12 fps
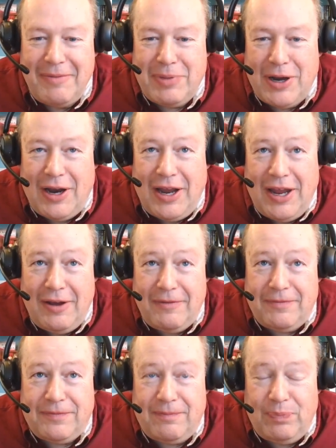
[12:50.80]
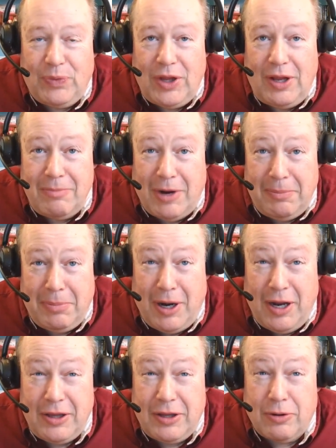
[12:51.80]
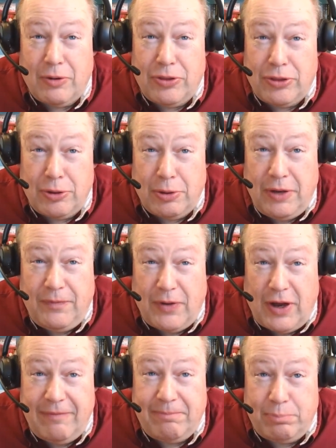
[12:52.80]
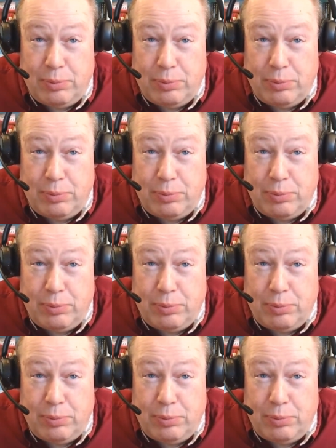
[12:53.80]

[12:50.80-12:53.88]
I have in my mind there are 35